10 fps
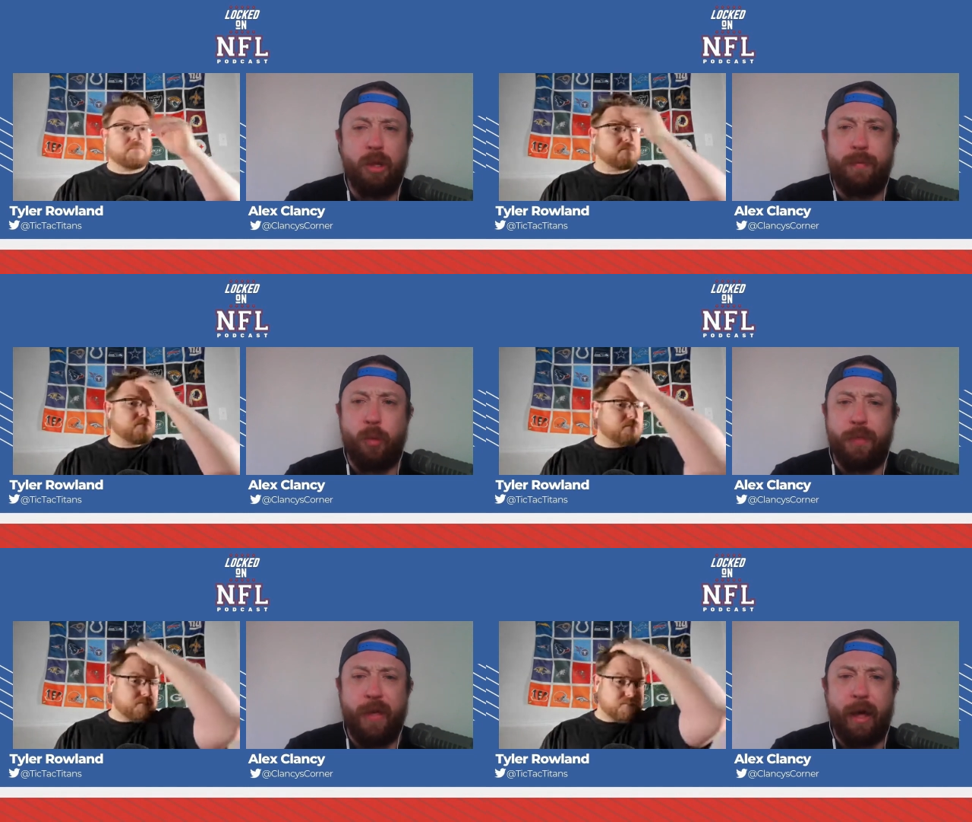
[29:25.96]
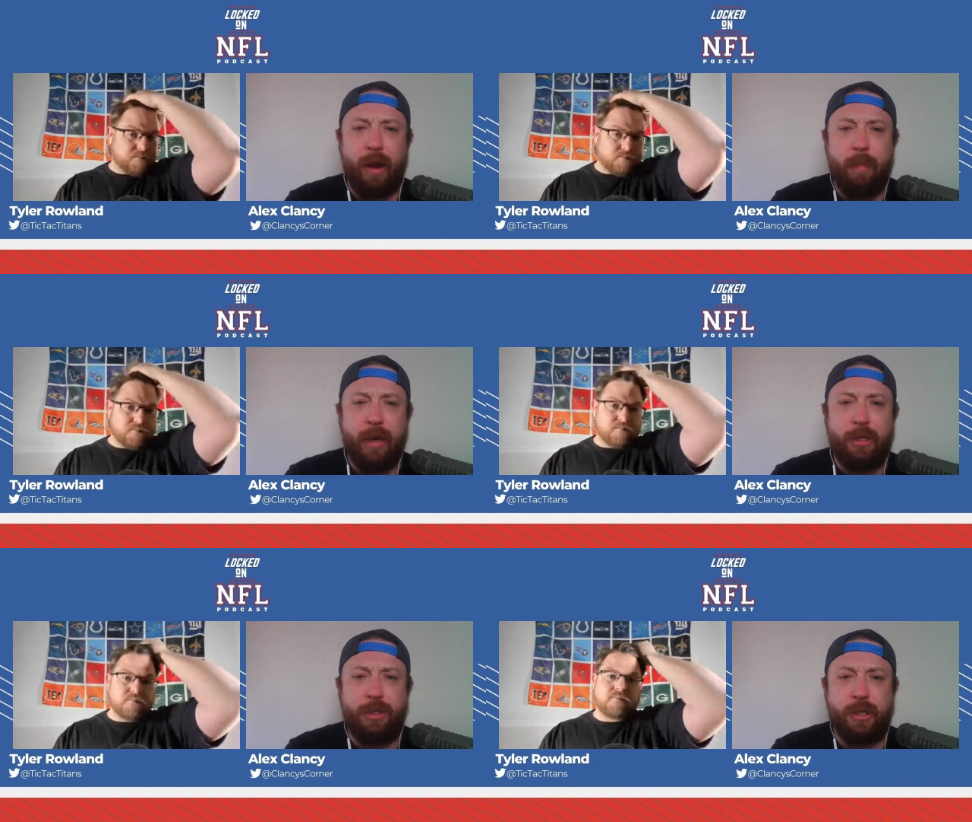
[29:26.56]
Speaker 1: leave you with that. I mean,
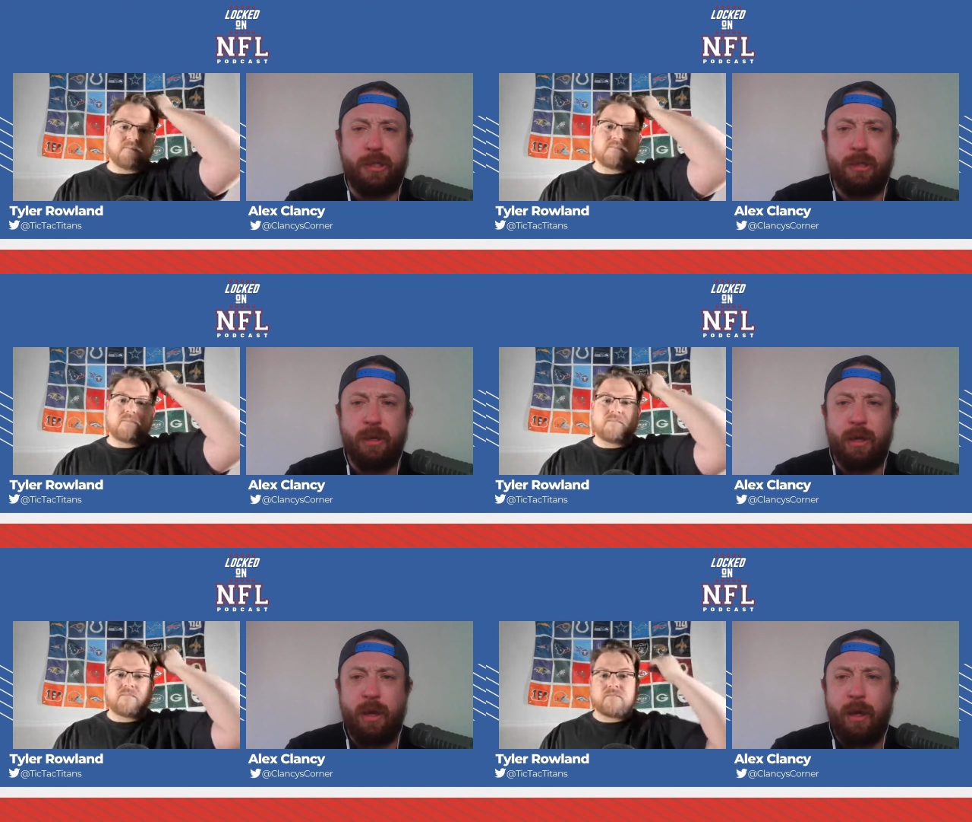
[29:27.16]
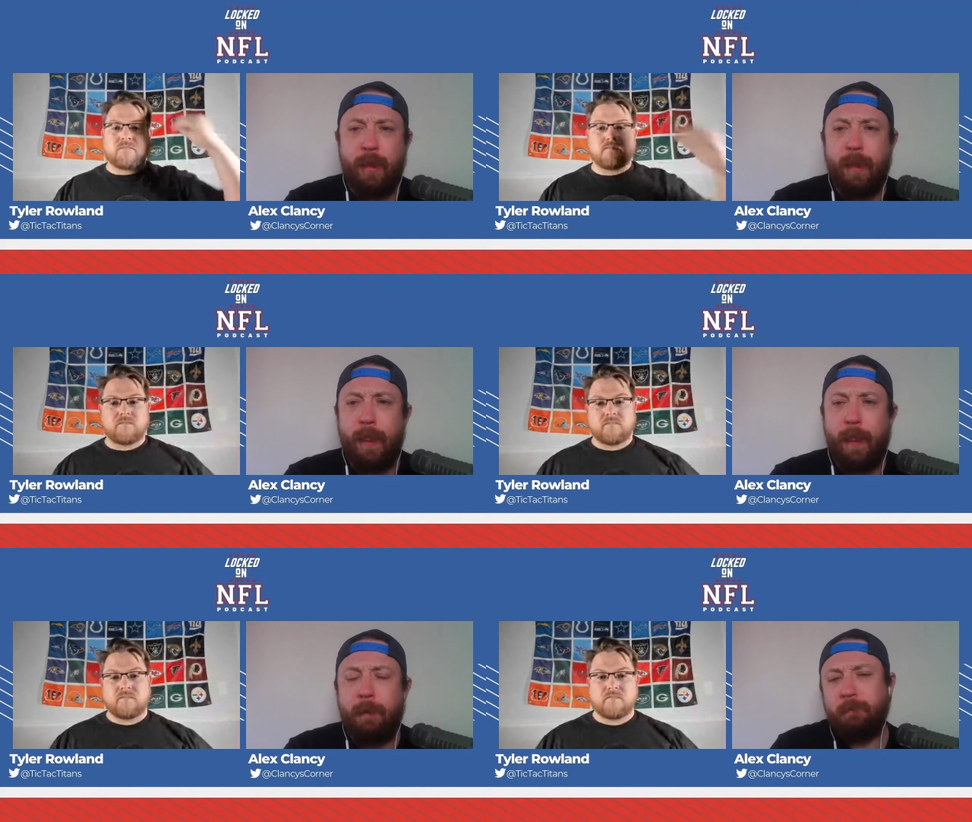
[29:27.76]
it's just,
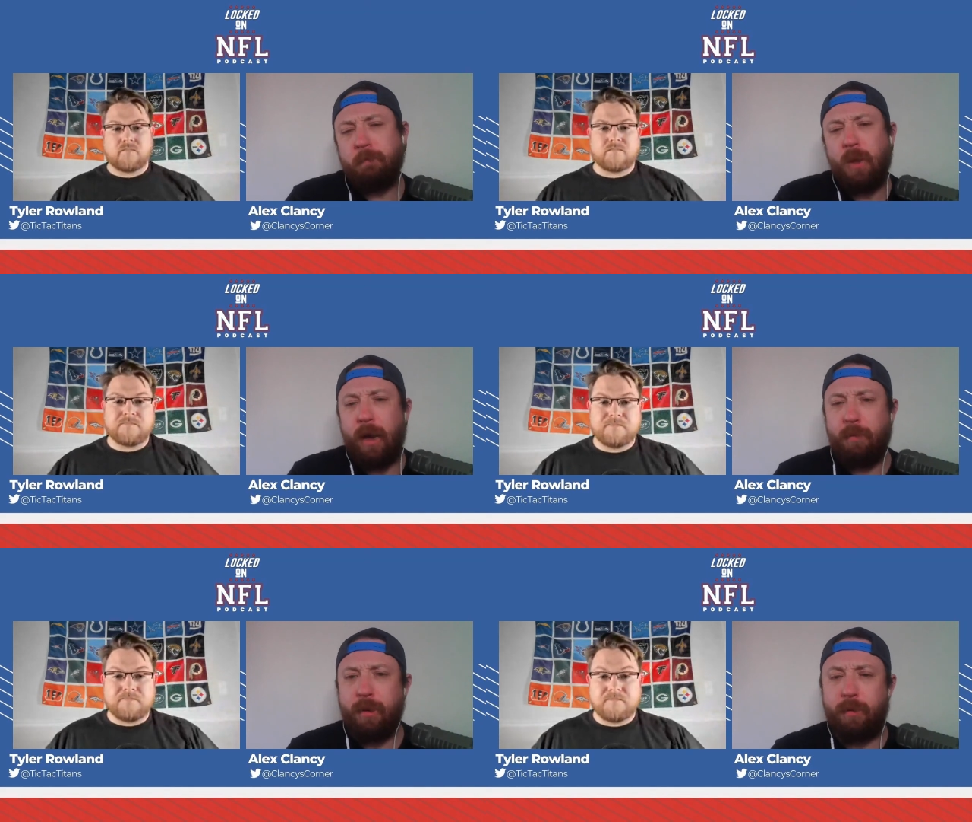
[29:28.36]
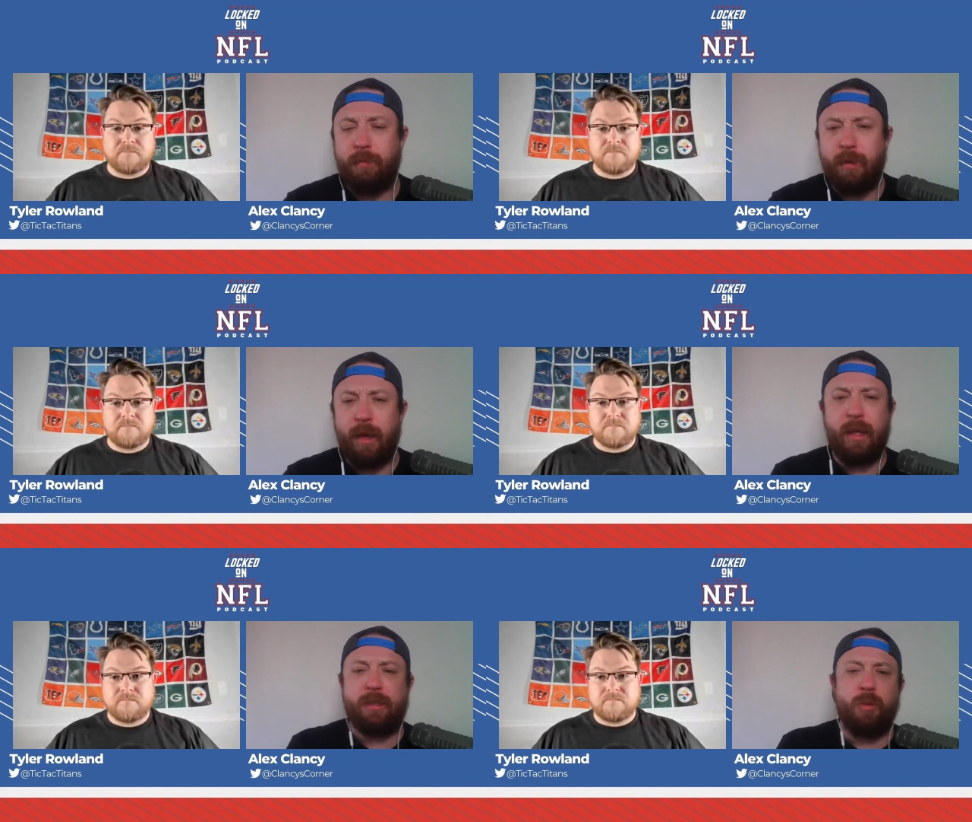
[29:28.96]
I don't know.
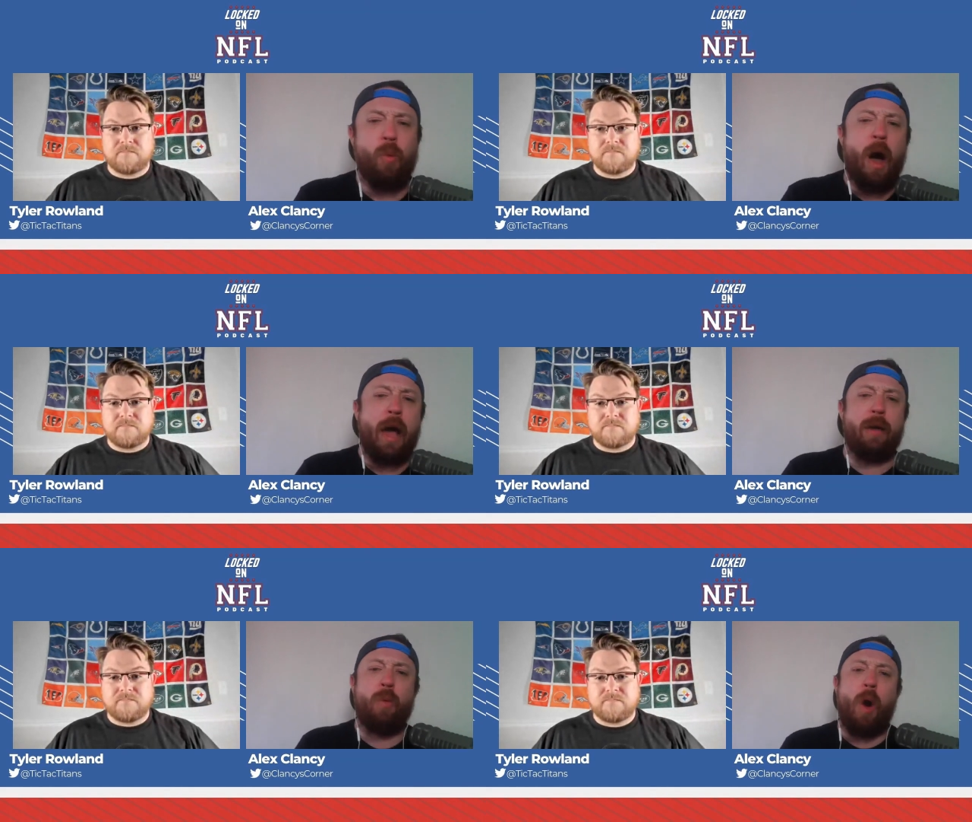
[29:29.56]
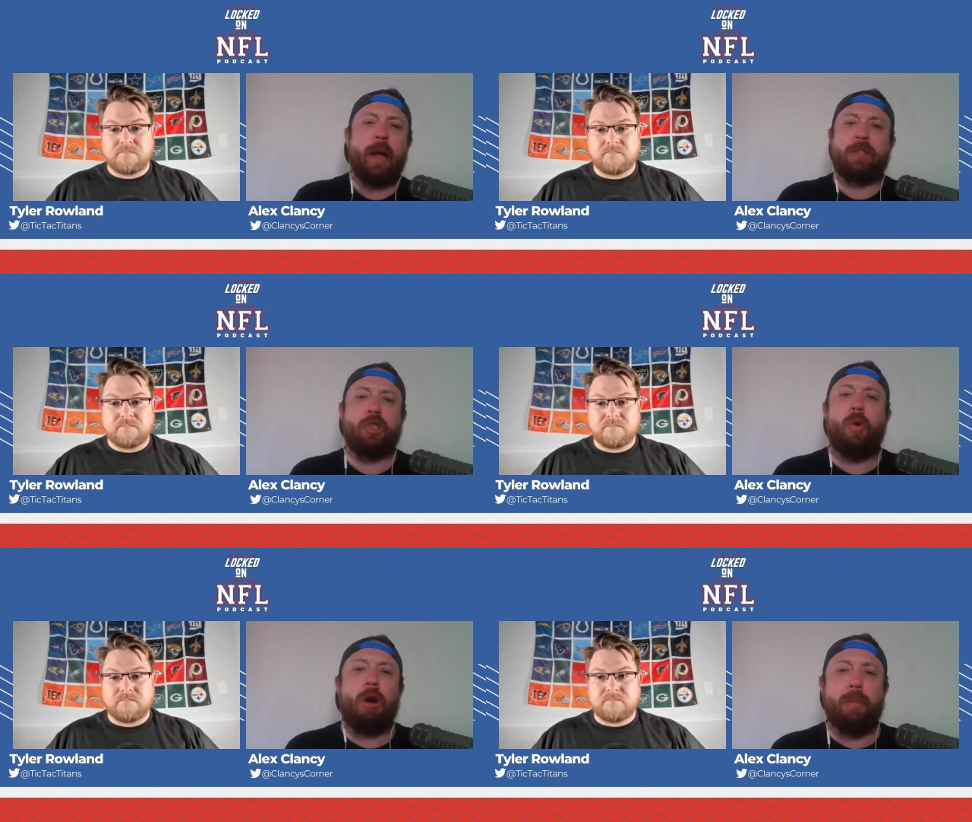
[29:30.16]
It's why it's
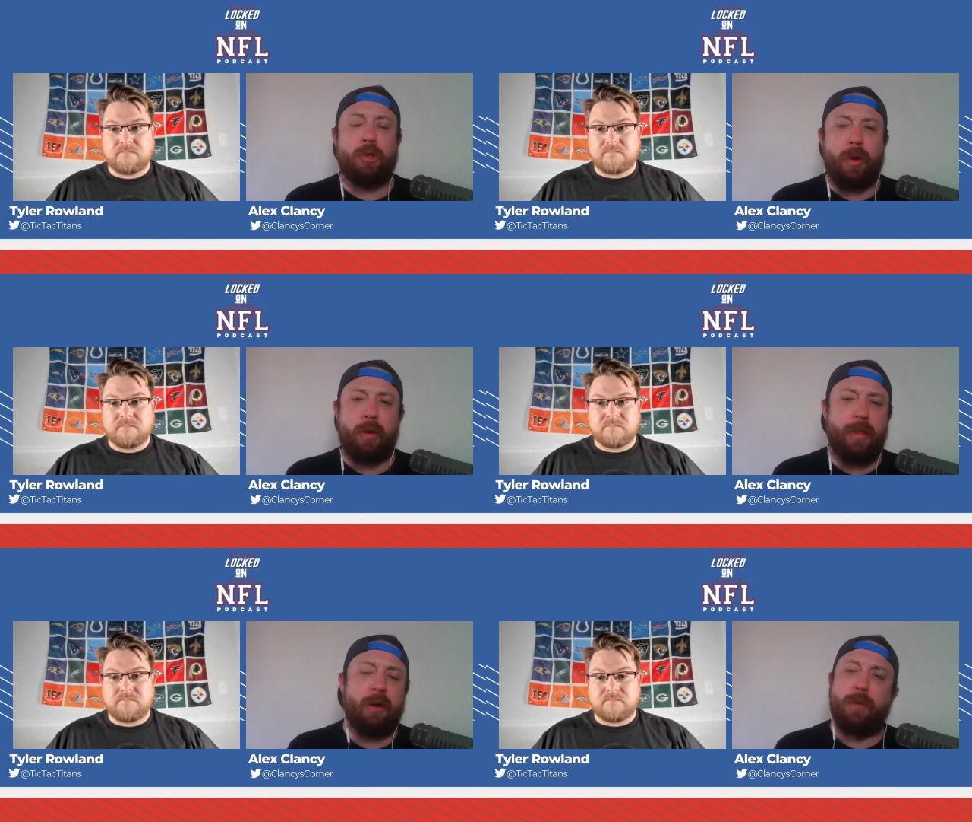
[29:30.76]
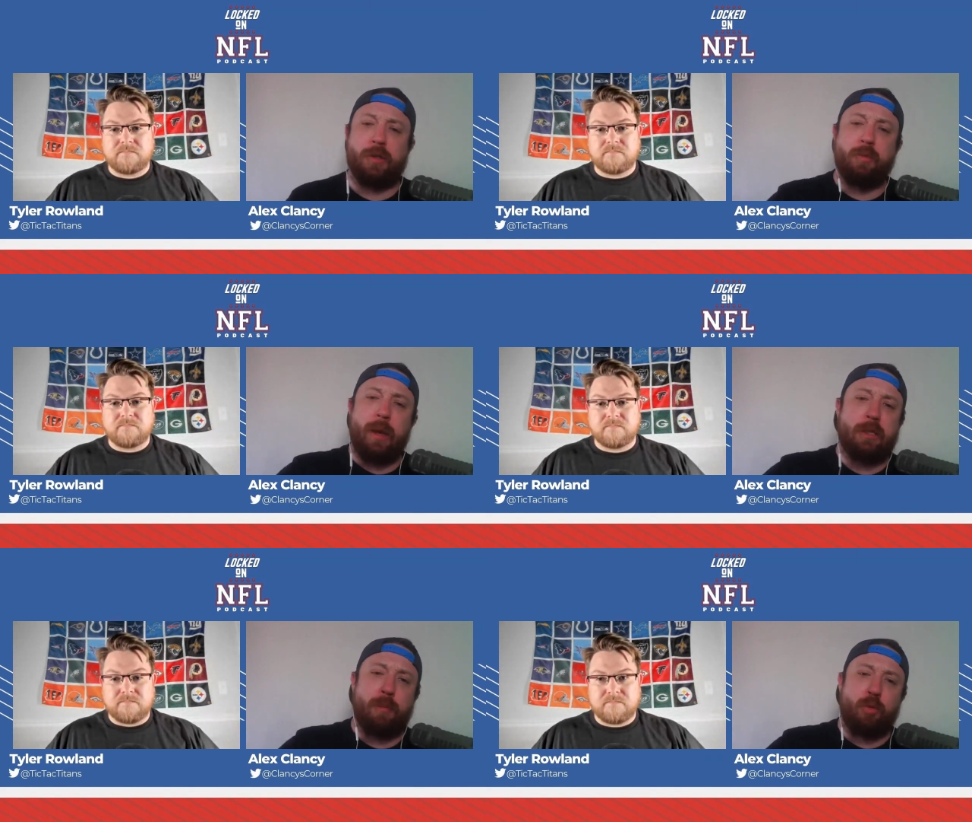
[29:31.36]
so arbitrary. The NFL just
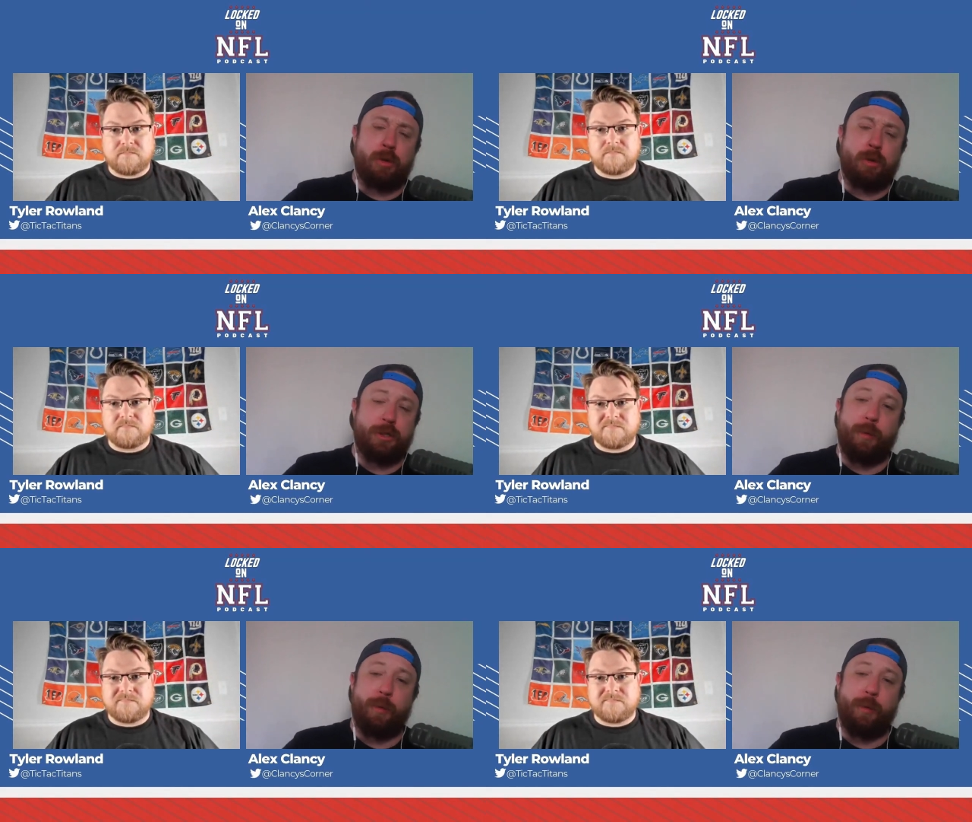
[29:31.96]
makes up rules. You know,